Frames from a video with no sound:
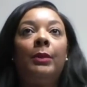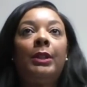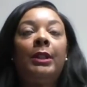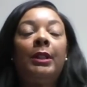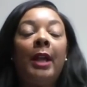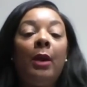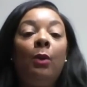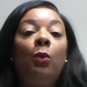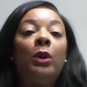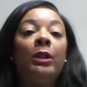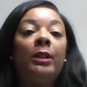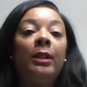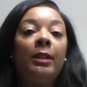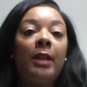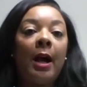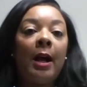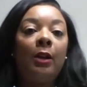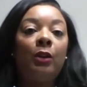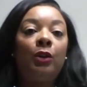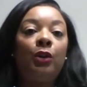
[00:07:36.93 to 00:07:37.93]
state was
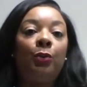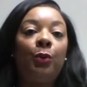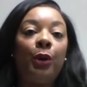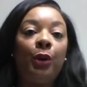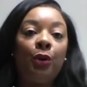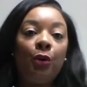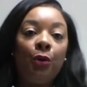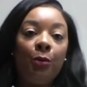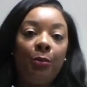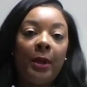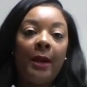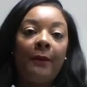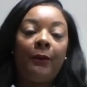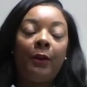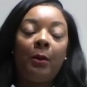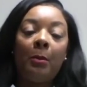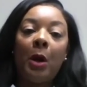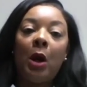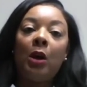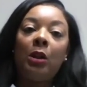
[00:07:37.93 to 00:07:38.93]
entitled to recoup that
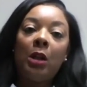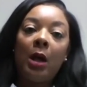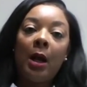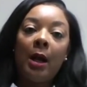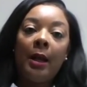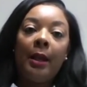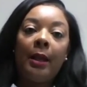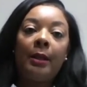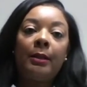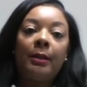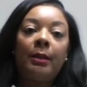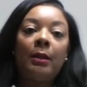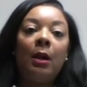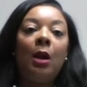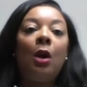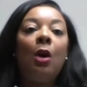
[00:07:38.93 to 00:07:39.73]
from our clients,